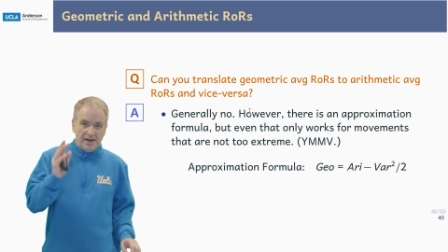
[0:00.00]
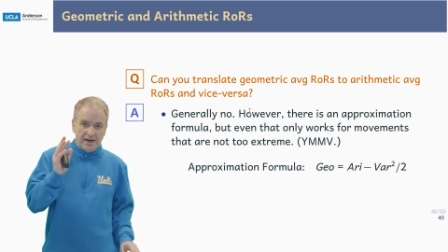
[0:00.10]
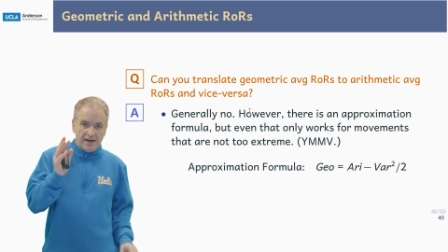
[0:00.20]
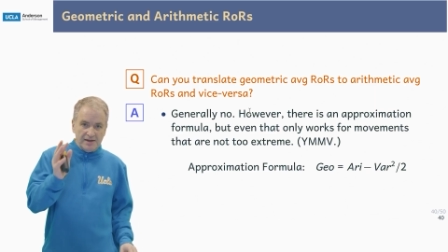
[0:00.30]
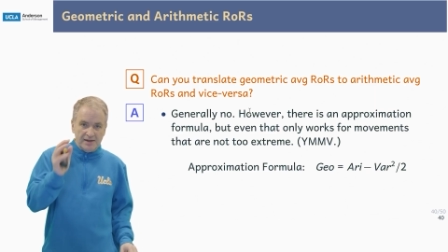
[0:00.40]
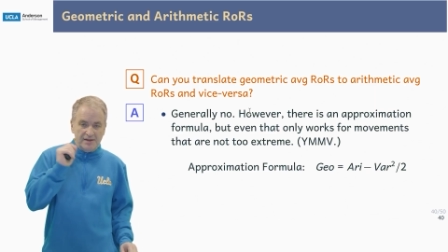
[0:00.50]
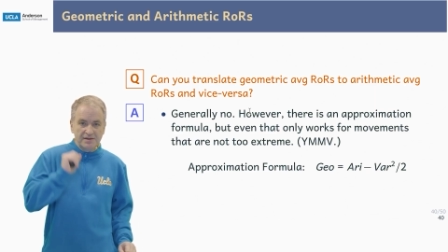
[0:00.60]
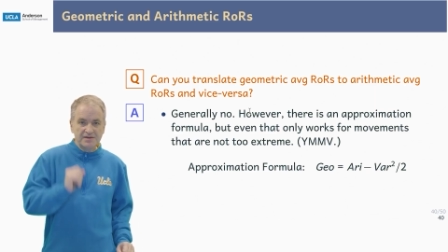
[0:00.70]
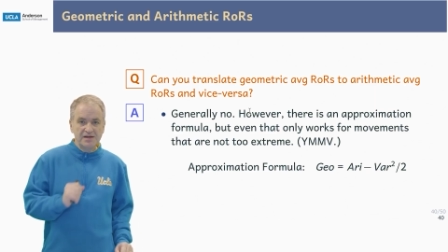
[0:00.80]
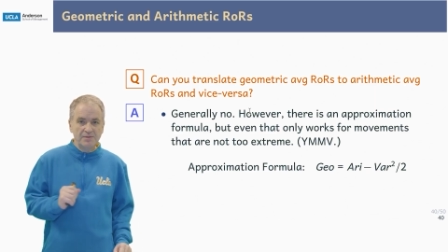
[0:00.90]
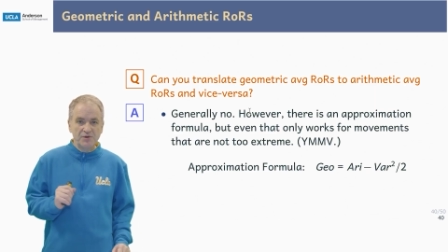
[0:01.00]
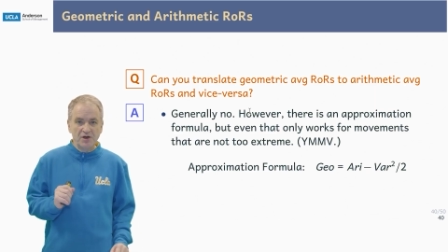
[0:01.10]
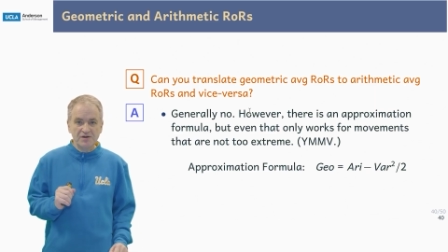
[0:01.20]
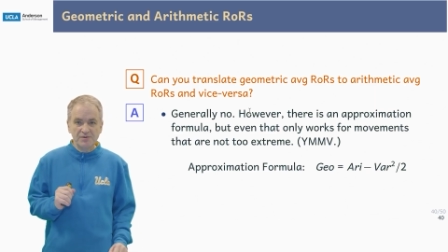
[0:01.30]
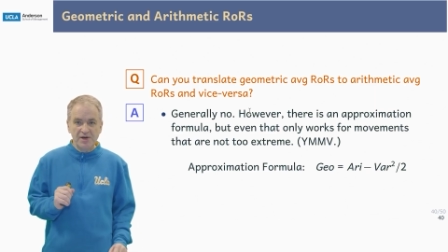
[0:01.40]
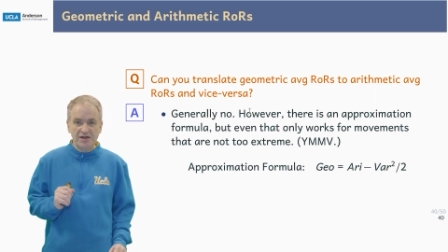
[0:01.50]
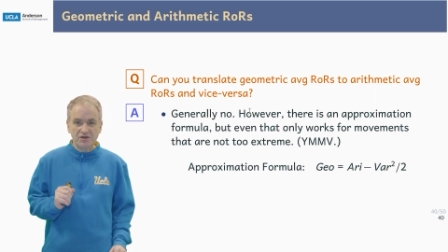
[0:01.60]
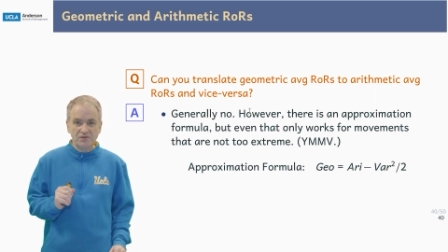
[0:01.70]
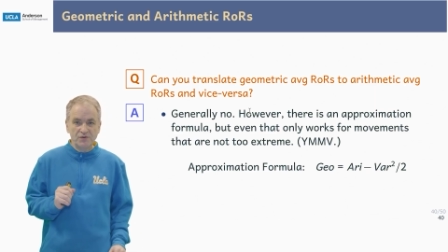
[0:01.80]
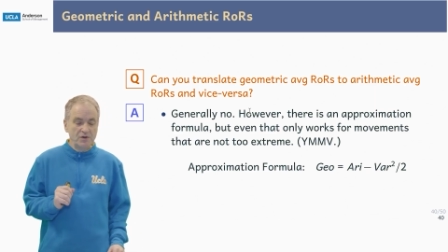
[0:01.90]
And here's the
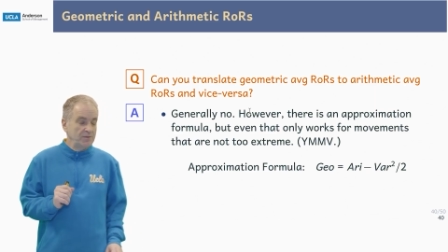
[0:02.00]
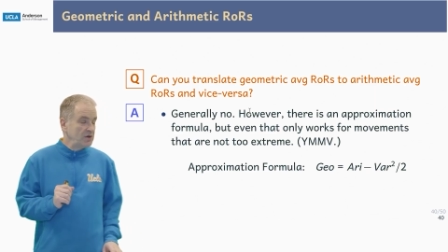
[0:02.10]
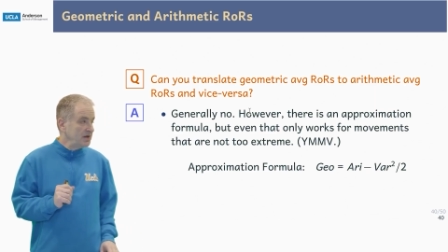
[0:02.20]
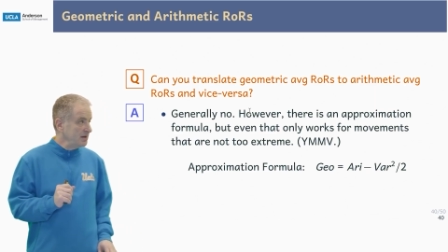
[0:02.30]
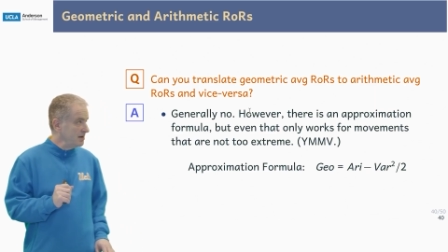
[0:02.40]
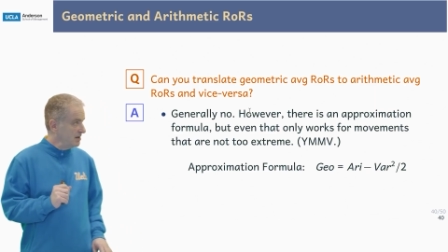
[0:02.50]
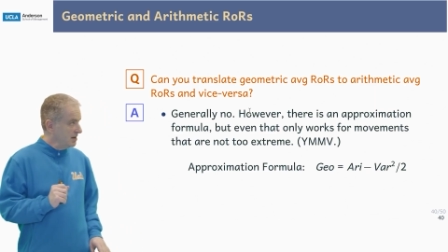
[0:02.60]
approximation formula.